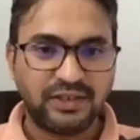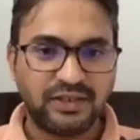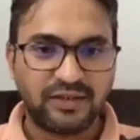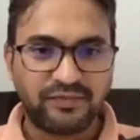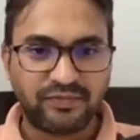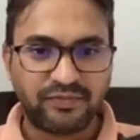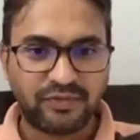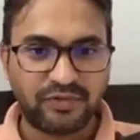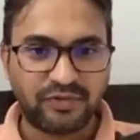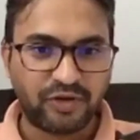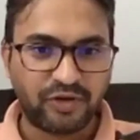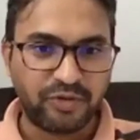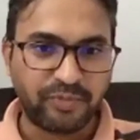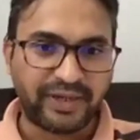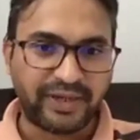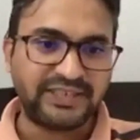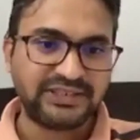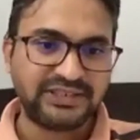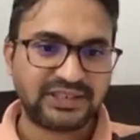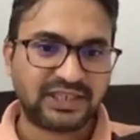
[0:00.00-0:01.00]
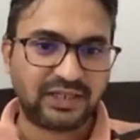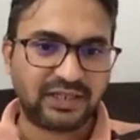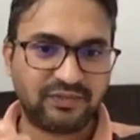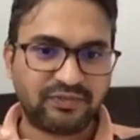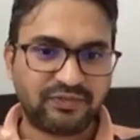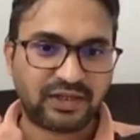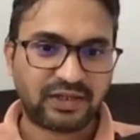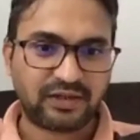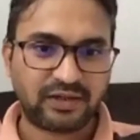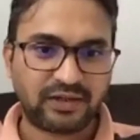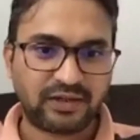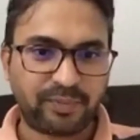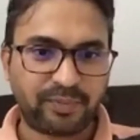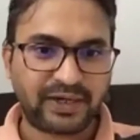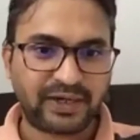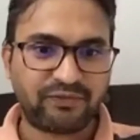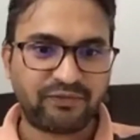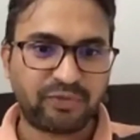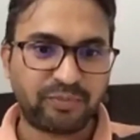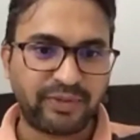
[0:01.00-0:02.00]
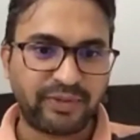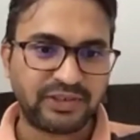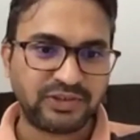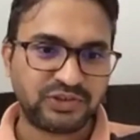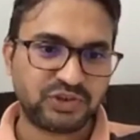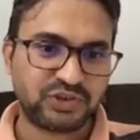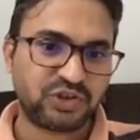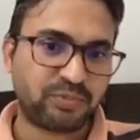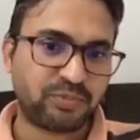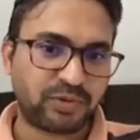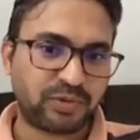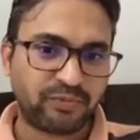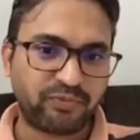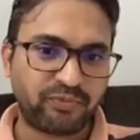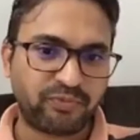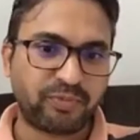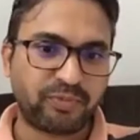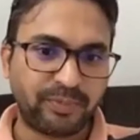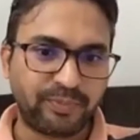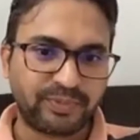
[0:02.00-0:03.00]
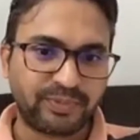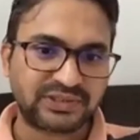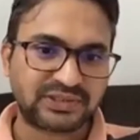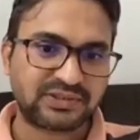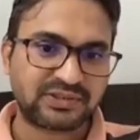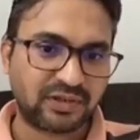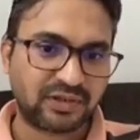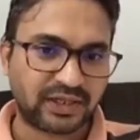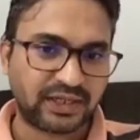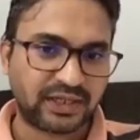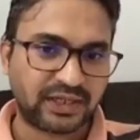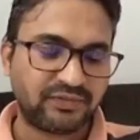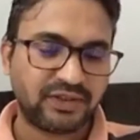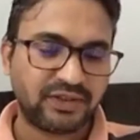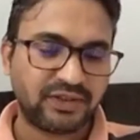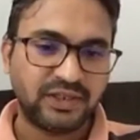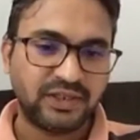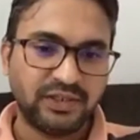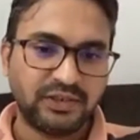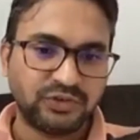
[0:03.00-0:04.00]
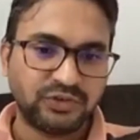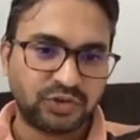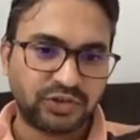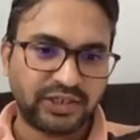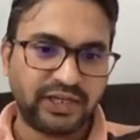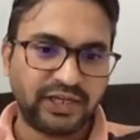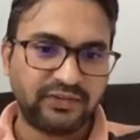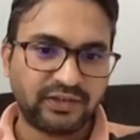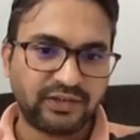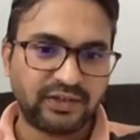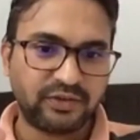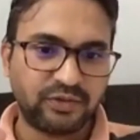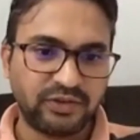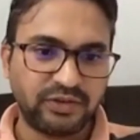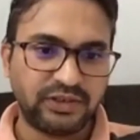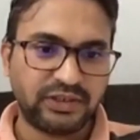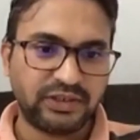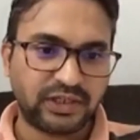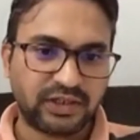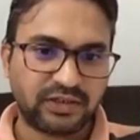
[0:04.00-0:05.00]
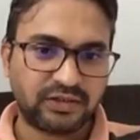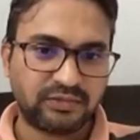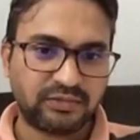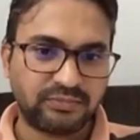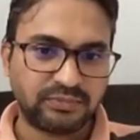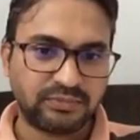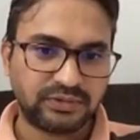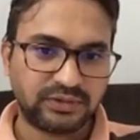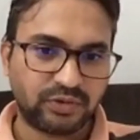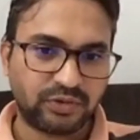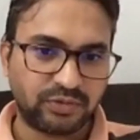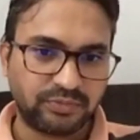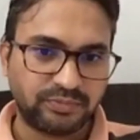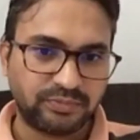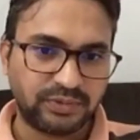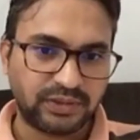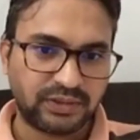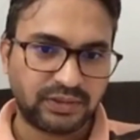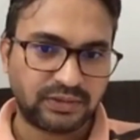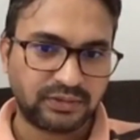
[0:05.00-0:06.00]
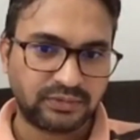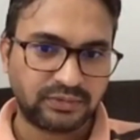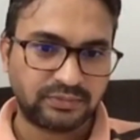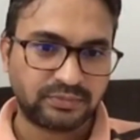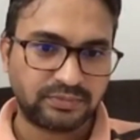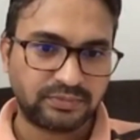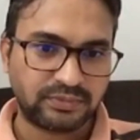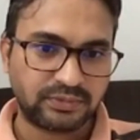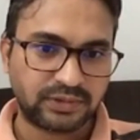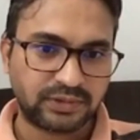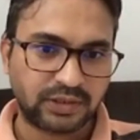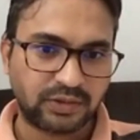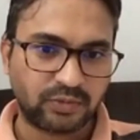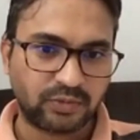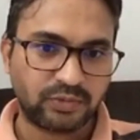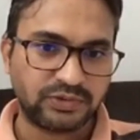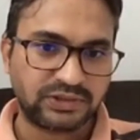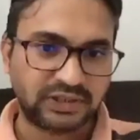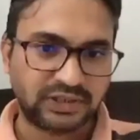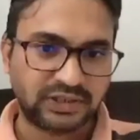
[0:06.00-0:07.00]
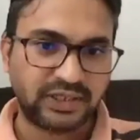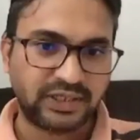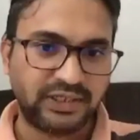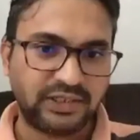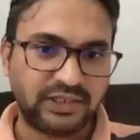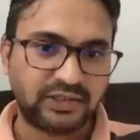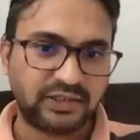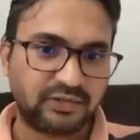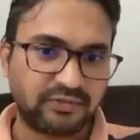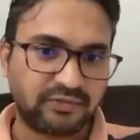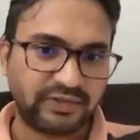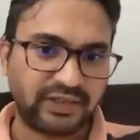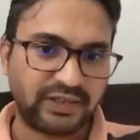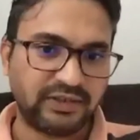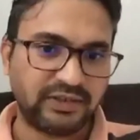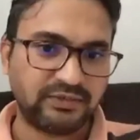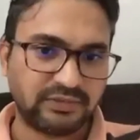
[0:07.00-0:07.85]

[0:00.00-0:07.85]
on myself, apart from my job or from my personal life. So that is a good, you know, conclusion and a very